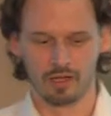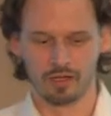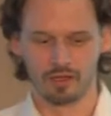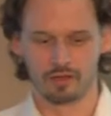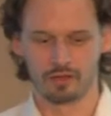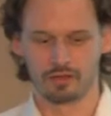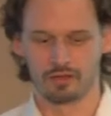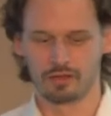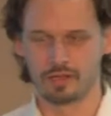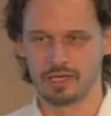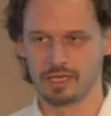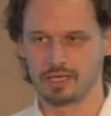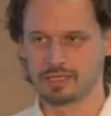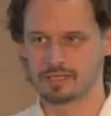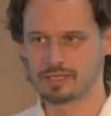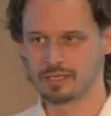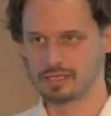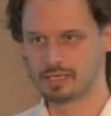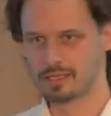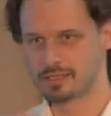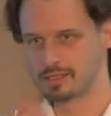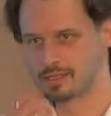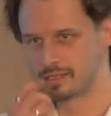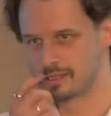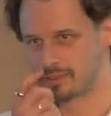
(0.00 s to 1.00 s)
this
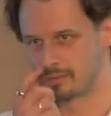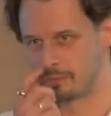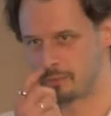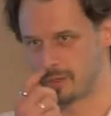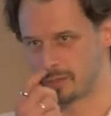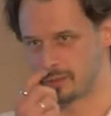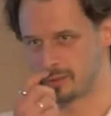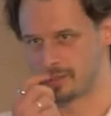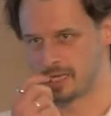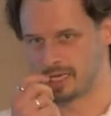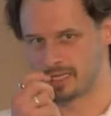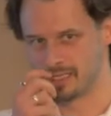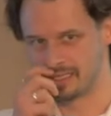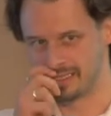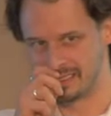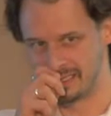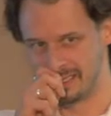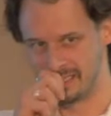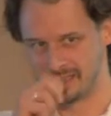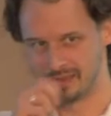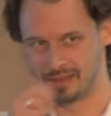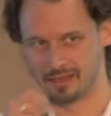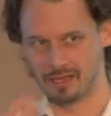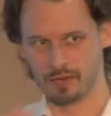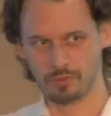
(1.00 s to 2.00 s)
is what you can see
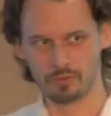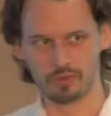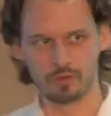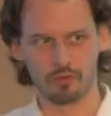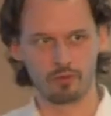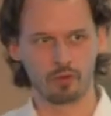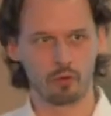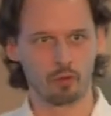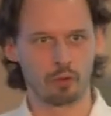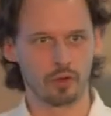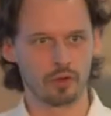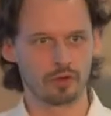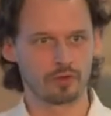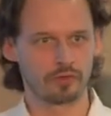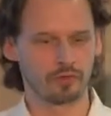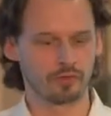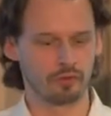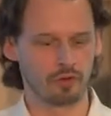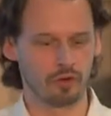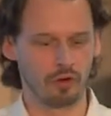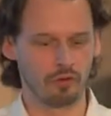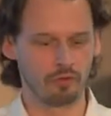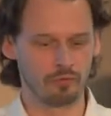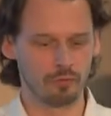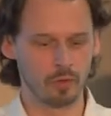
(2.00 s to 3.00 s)
in terms of growth
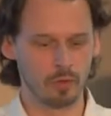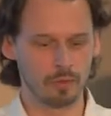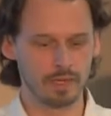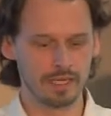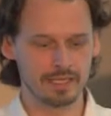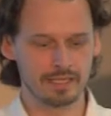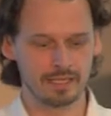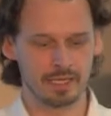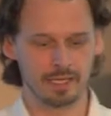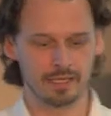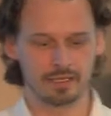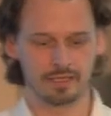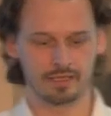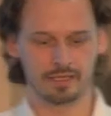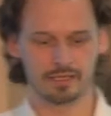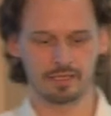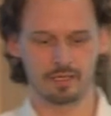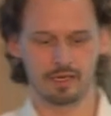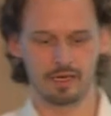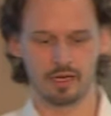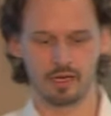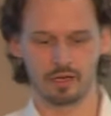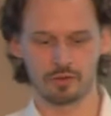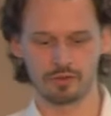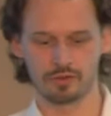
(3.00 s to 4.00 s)
of
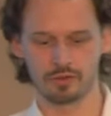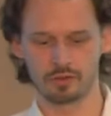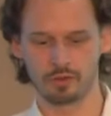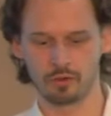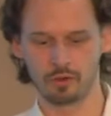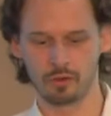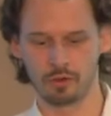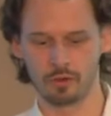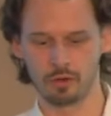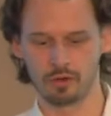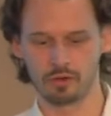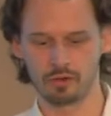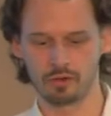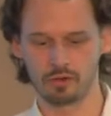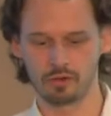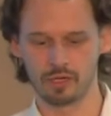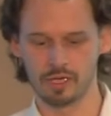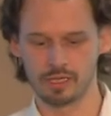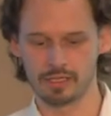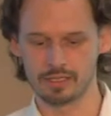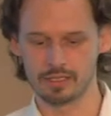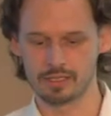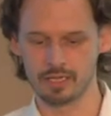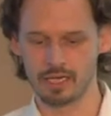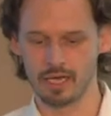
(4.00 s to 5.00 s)
MobiSense. So you
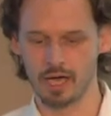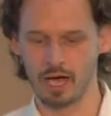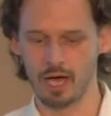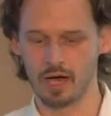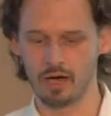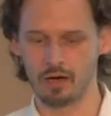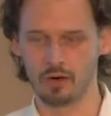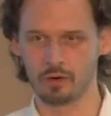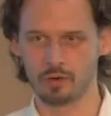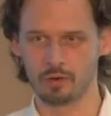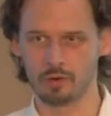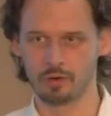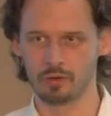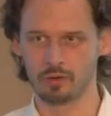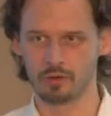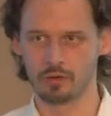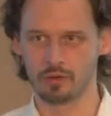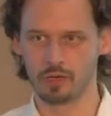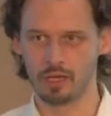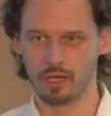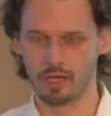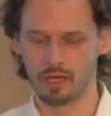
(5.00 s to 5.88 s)
can see how